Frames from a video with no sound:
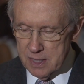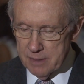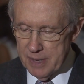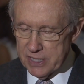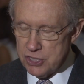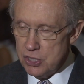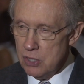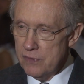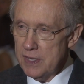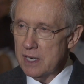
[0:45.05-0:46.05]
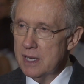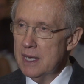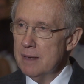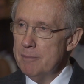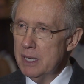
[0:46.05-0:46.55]
to make sure that
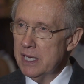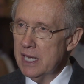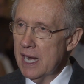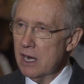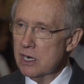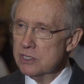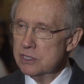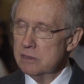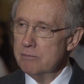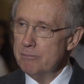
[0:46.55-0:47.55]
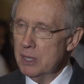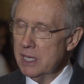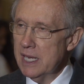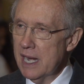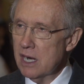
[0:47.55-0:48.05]
millionaires and
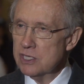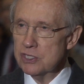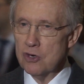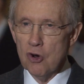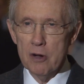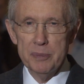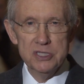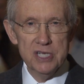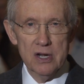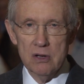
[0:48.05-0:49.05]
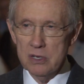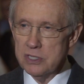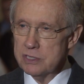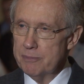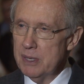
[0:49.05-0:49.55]
billionaires and corporate jet
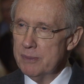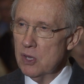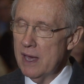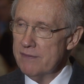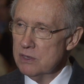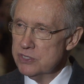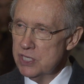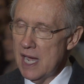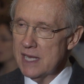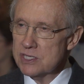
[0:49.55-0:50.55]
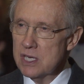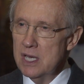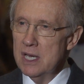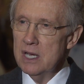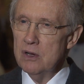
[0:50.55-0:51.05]
owners and people who have those yachts
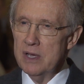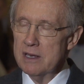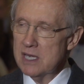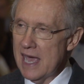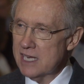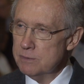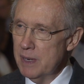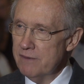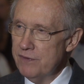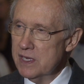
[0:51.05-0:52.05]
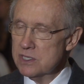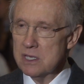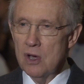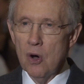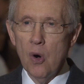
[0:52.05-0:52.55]
who get tax benefits,
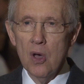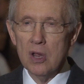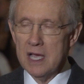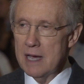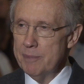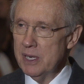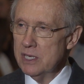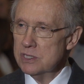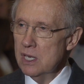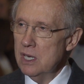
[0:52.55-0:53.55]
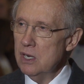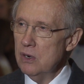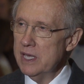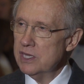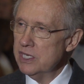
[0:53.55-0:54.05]
oil companies
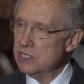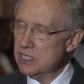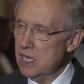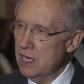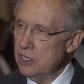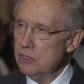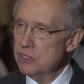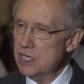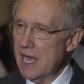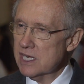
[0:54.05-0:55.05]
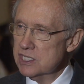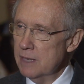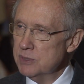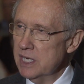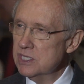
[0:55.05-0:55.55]
who get these huge tax
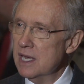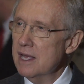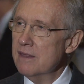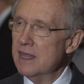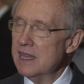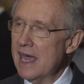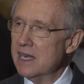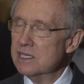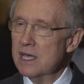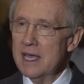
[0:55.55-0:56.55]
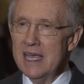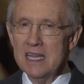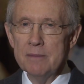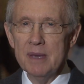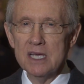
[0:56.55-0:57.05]
subsidies, that that's
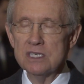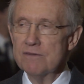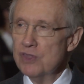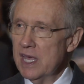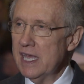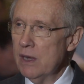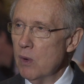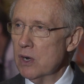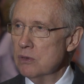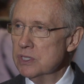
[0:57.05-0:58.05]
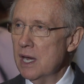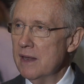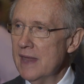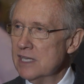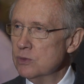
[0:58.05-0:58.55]
in the mix of thinking what goes
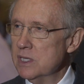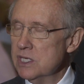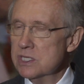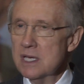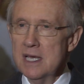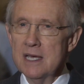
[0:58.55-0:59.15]
on. That's what this